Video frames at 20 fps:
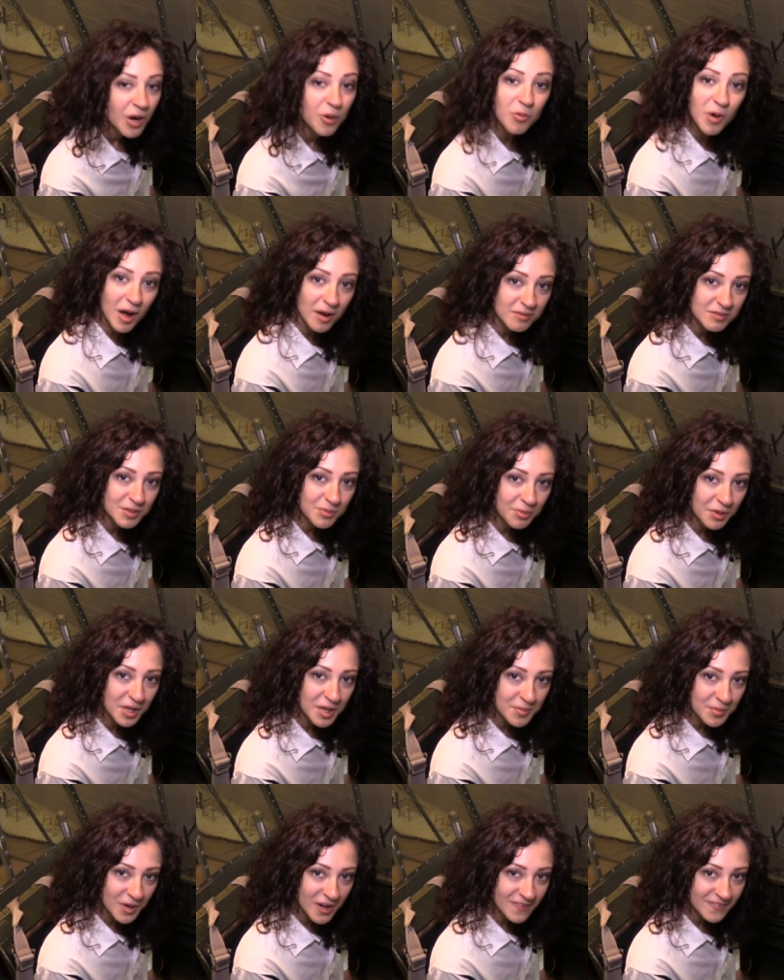Welcome to
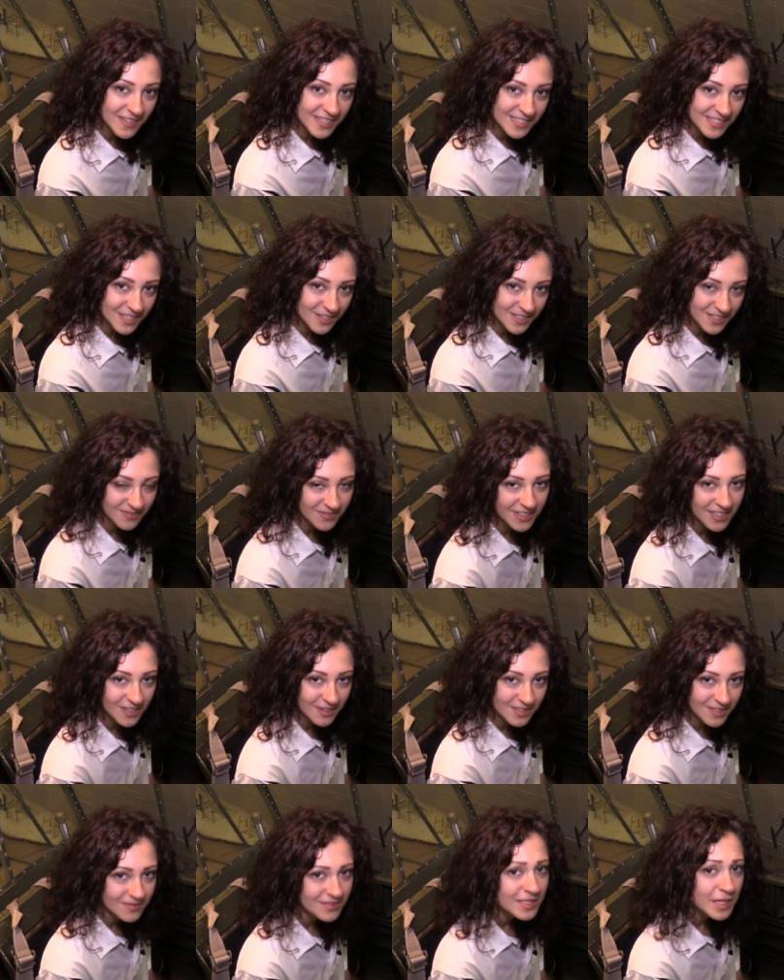Plane Perfect series of
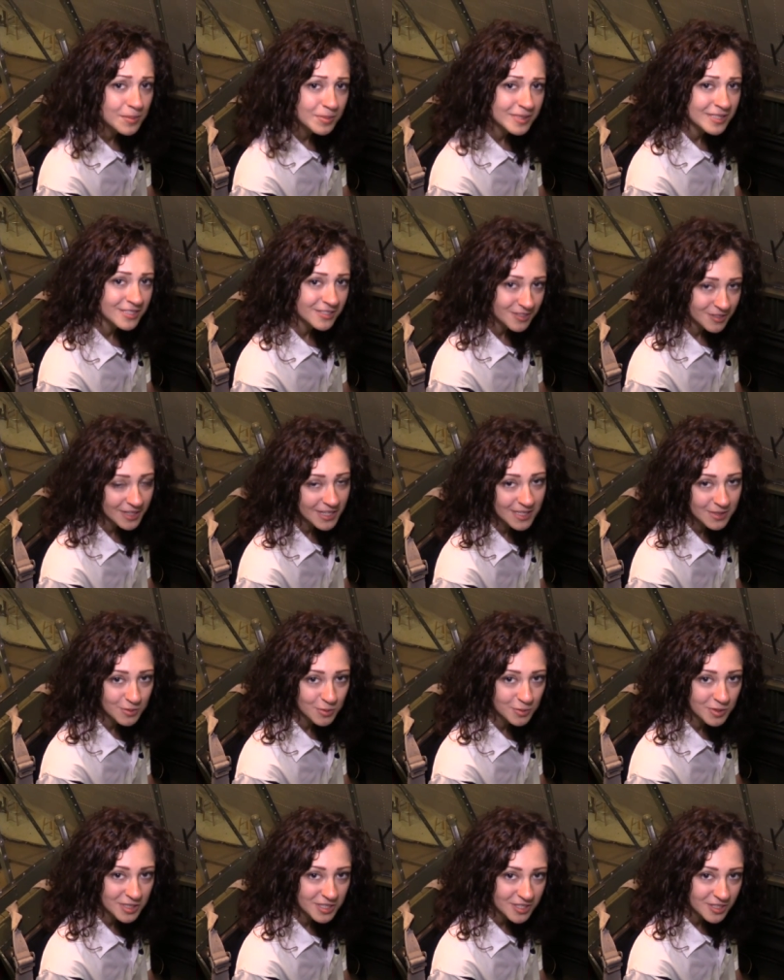videos of tips and tricks
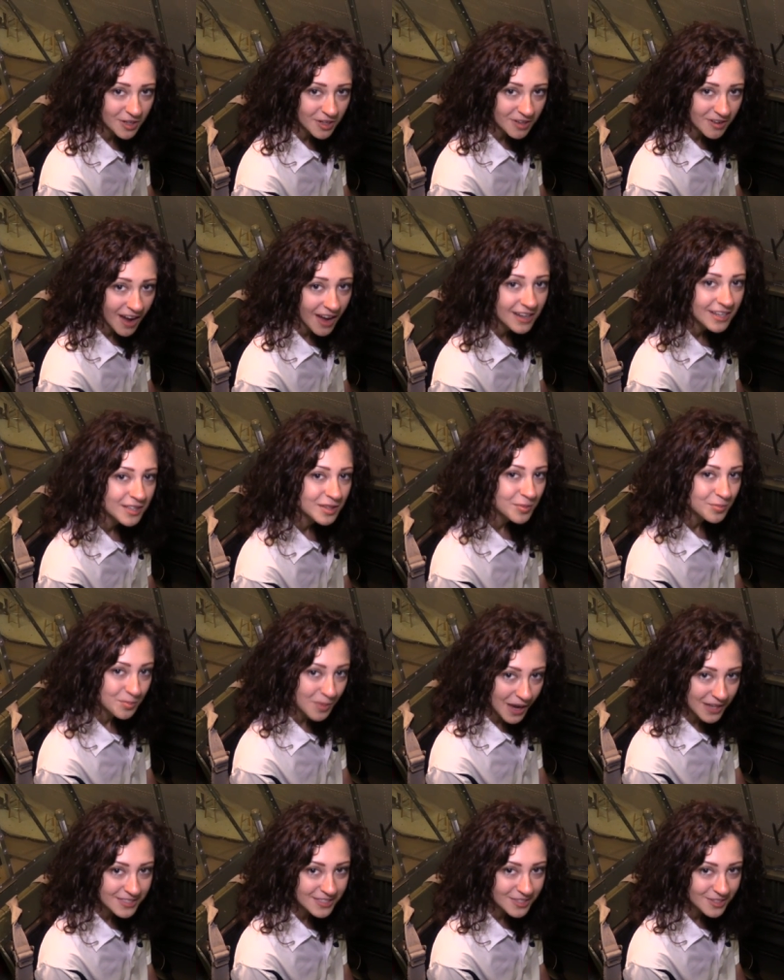where we show you how to get the
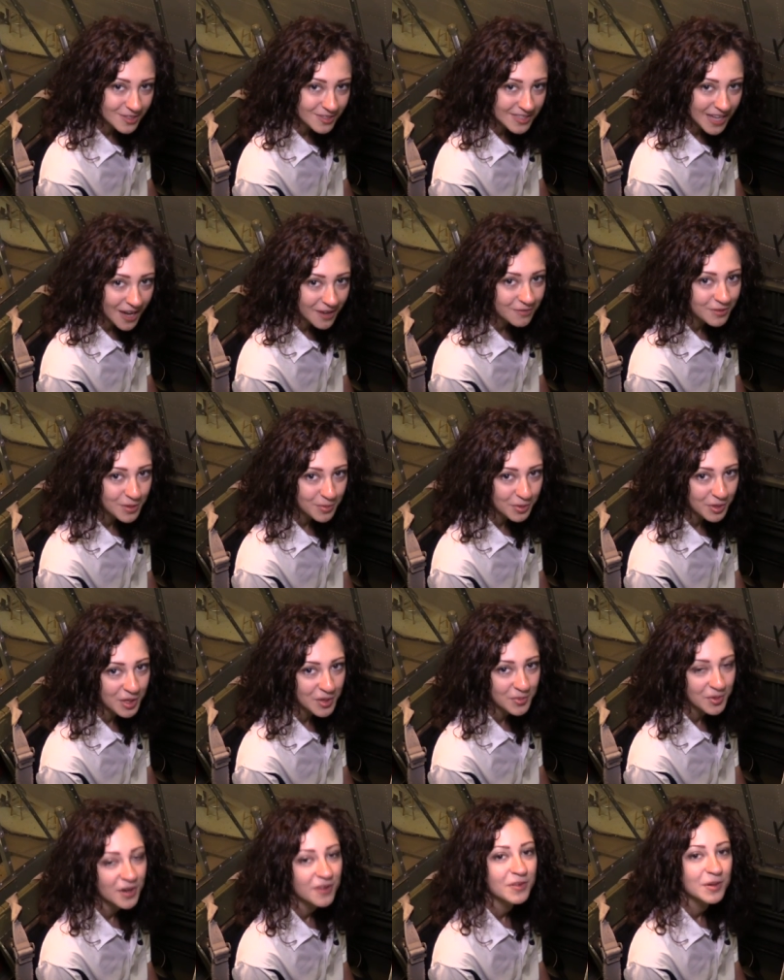best use out of your
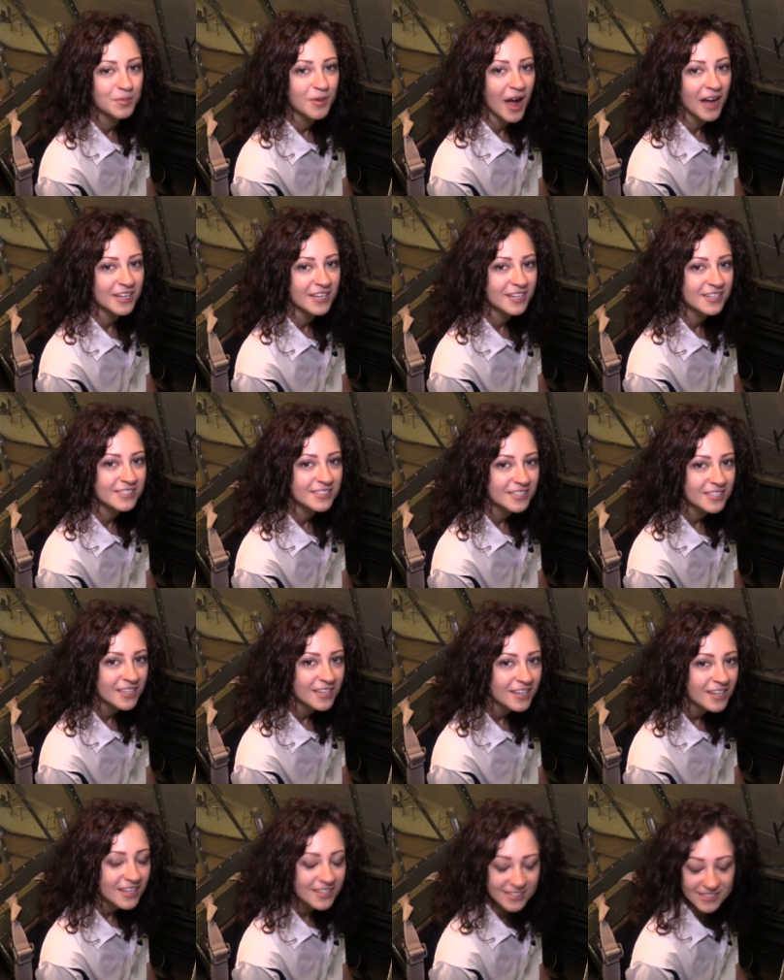Plane Perfect products.
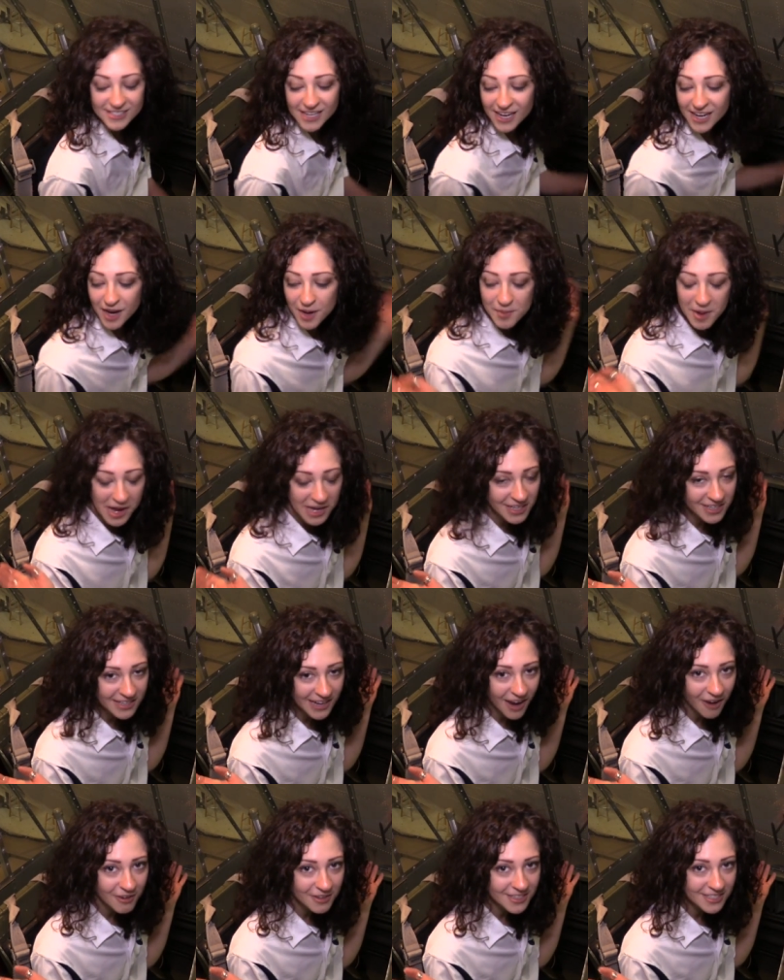Today I'm hanging
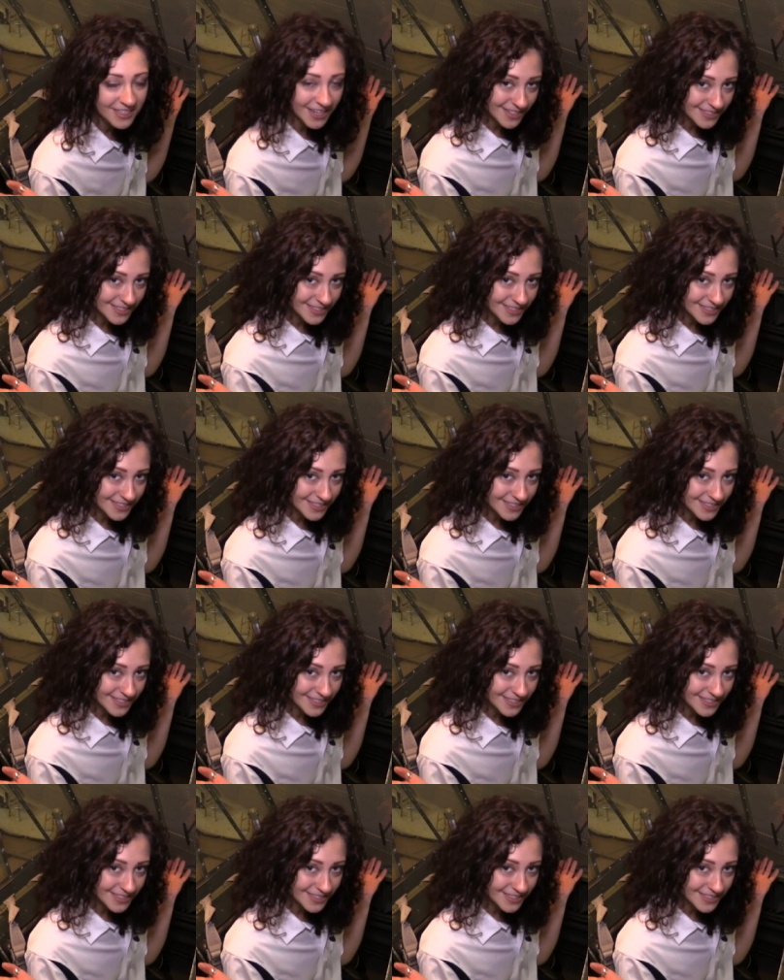out in a